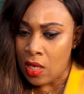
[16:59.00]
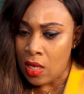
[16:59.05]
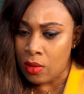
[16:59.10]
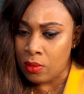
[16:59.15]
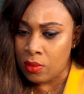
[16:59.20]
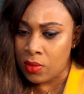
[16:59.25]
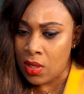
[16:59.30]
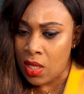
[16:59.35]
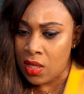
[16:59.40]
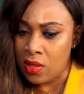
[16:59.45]

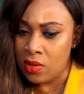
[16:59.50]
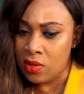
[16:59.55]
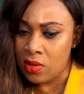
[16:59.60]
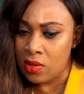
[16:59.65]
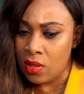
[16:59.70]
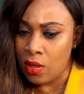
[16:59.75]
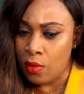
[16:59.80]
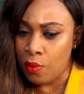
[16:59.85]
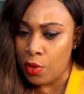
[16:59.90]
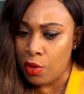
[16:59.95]
that
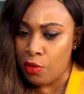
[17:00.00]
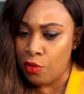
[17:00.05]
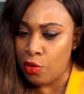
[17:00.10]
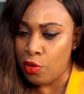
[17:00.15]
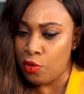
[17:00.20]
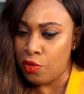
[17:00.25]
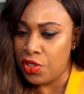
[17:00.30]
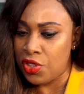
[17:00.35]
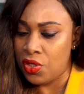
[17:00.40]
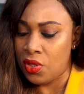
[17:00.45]
is a
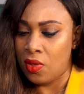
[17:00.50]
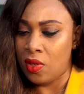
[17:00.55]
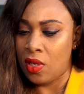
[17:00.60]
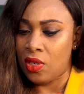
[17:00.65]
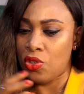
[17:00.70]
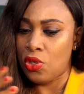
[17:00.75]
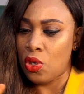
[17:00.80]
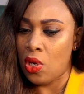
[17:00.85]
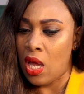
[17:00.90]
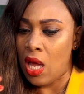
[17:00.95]
beautiful vision
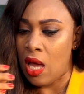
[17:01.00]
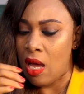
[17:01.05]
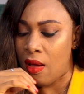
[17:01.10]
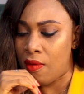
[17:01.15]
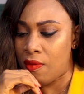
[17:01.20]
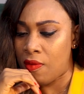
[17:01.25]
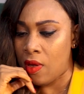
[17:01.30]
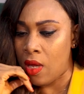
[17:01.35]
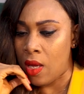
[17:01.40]
that you have.